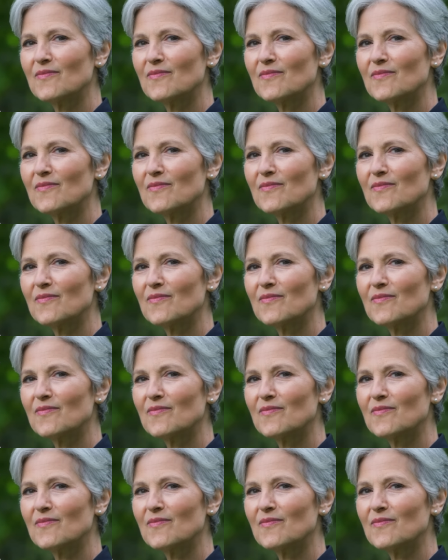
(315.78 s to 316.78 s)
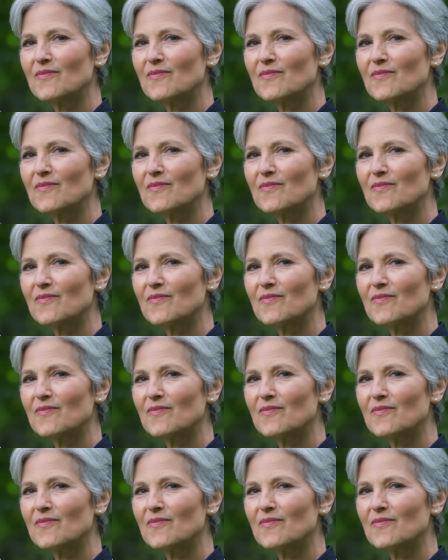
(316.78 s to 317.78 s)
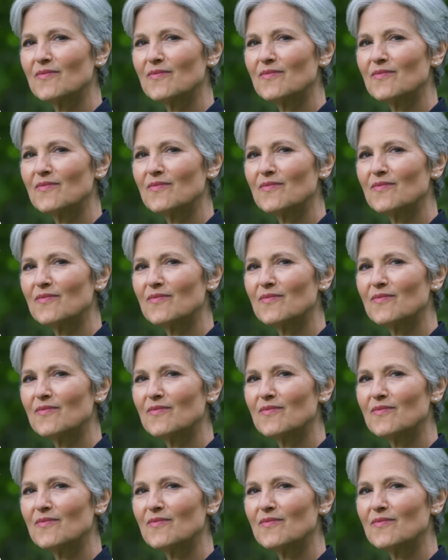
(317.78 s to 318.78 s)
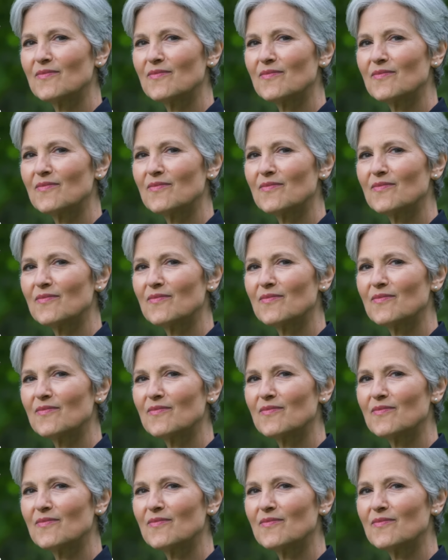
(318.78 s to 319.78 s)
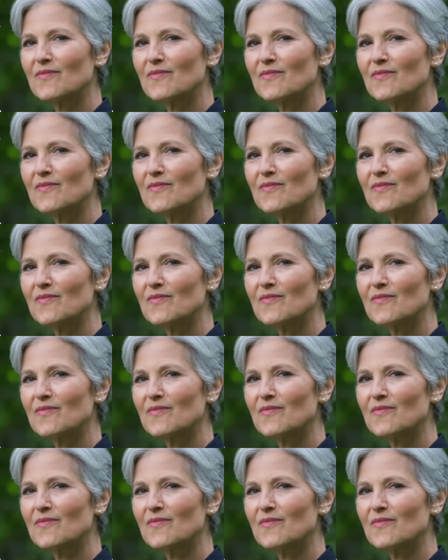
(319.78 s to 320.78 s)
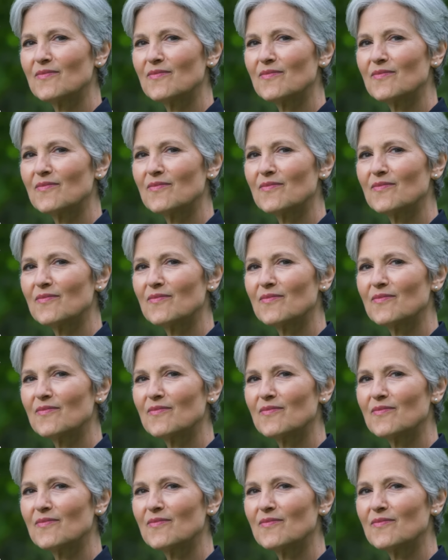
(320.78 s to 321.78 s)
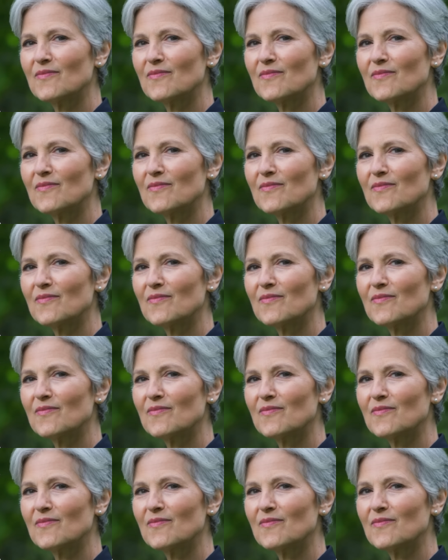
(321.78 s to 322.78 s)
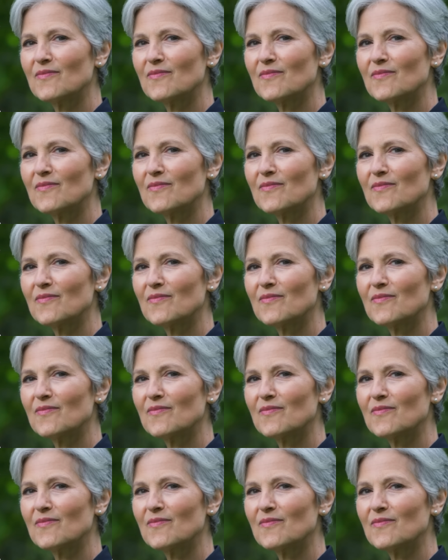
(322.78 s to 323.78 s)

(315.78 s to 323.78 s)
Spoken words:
[no speech]